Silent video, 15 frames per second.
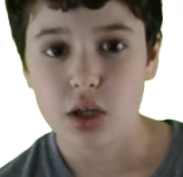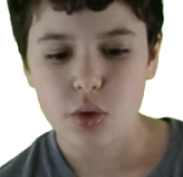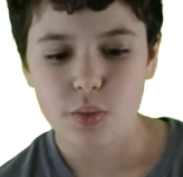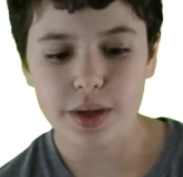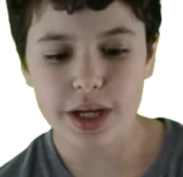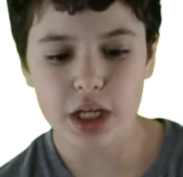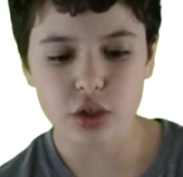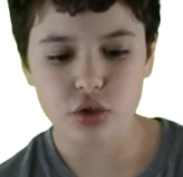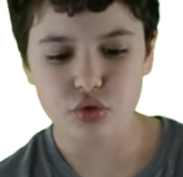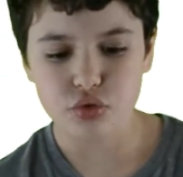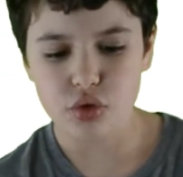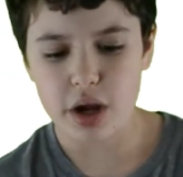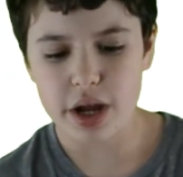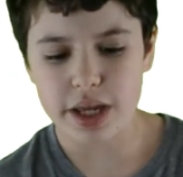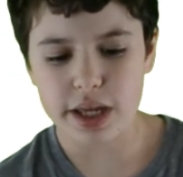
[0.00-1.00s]
we get
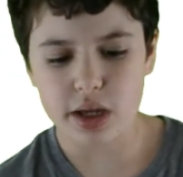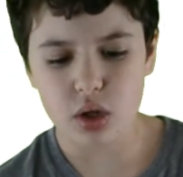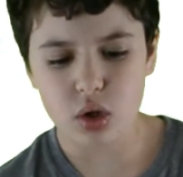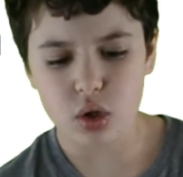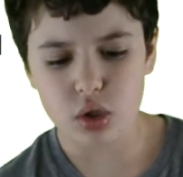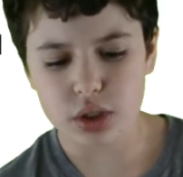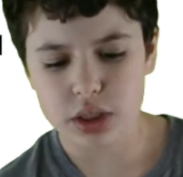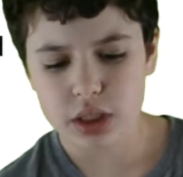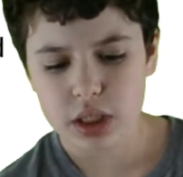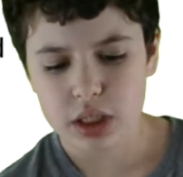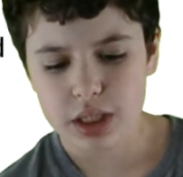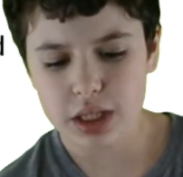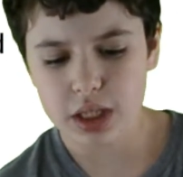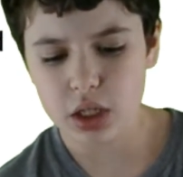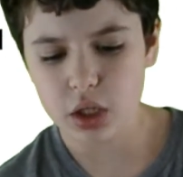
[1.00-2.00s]
triangles
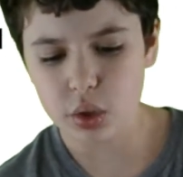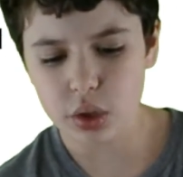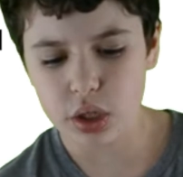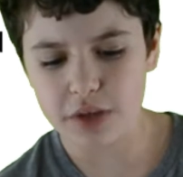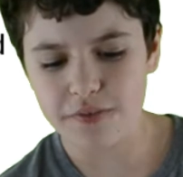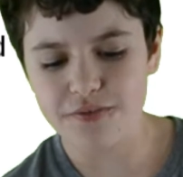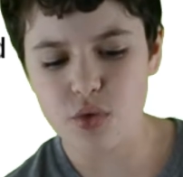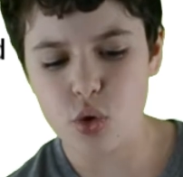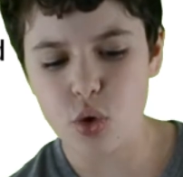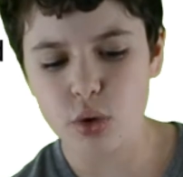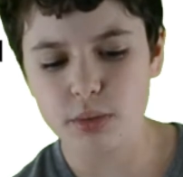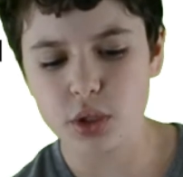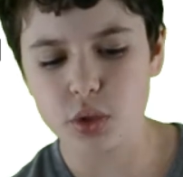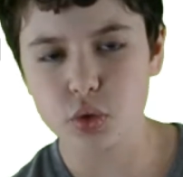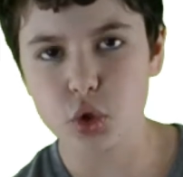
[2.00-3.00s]
that literally
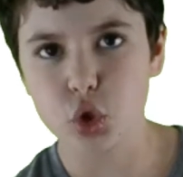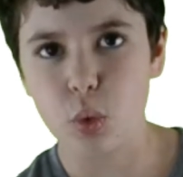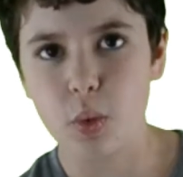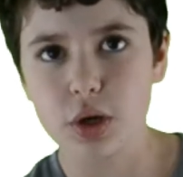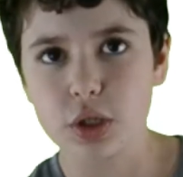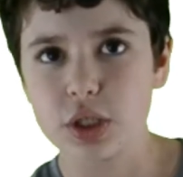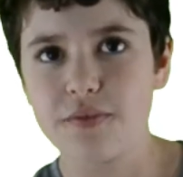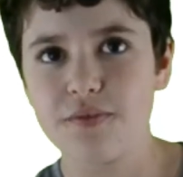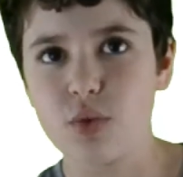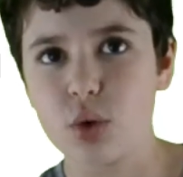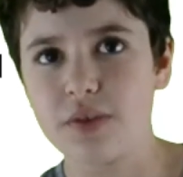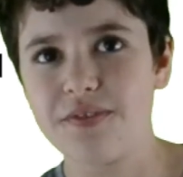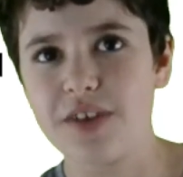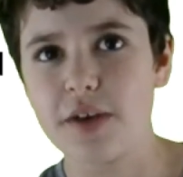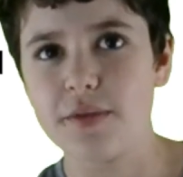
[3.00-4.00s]
form new squares at
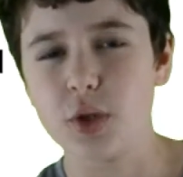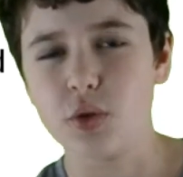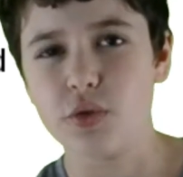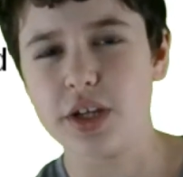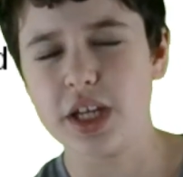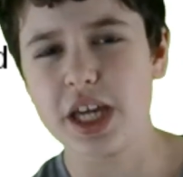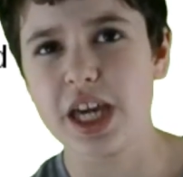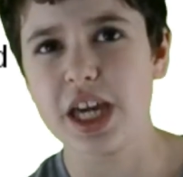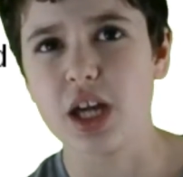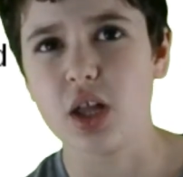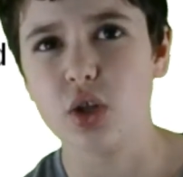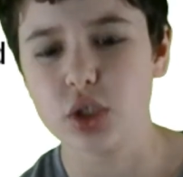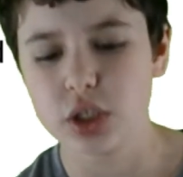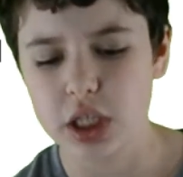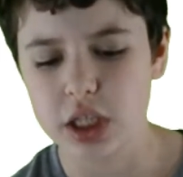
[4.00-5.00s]
45 degree
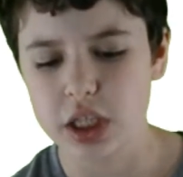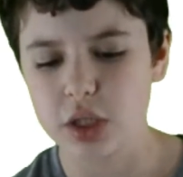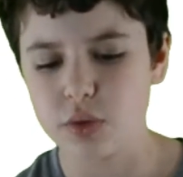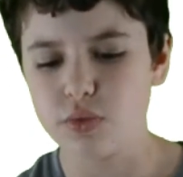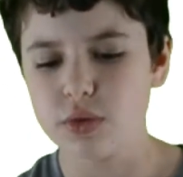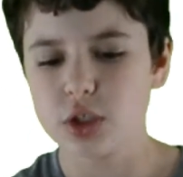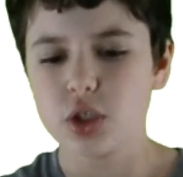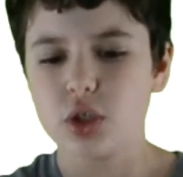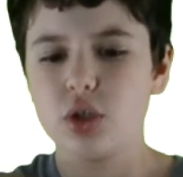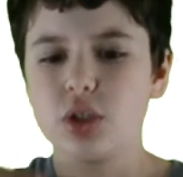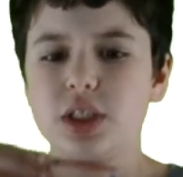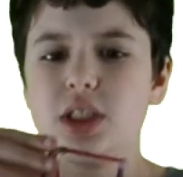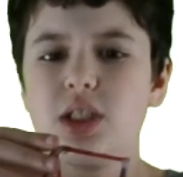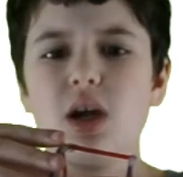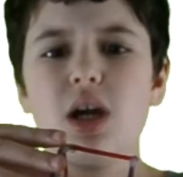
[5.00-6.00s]
angles and the original
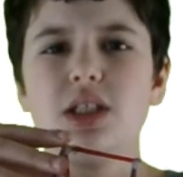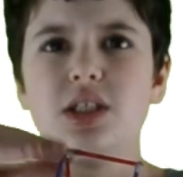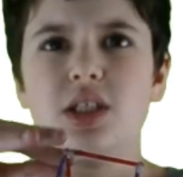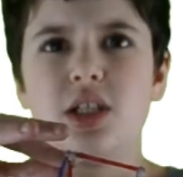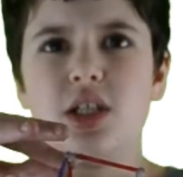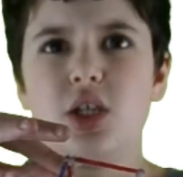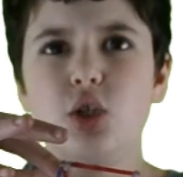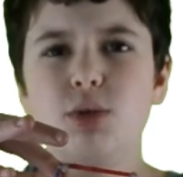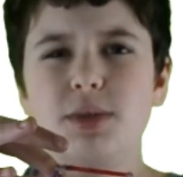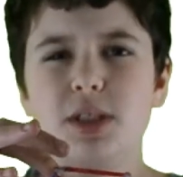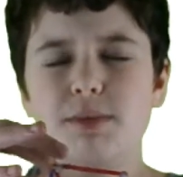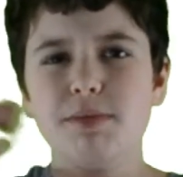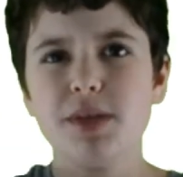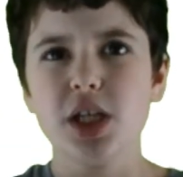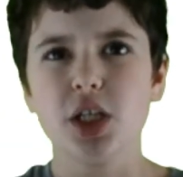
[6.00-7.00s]
sides of the cube
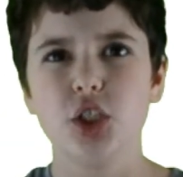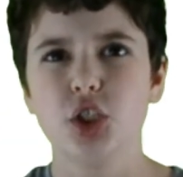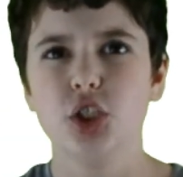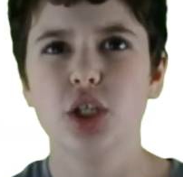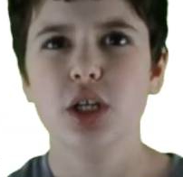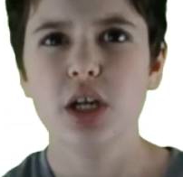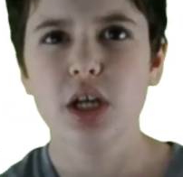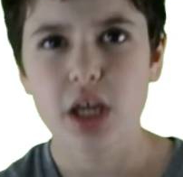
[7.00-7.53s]
diminish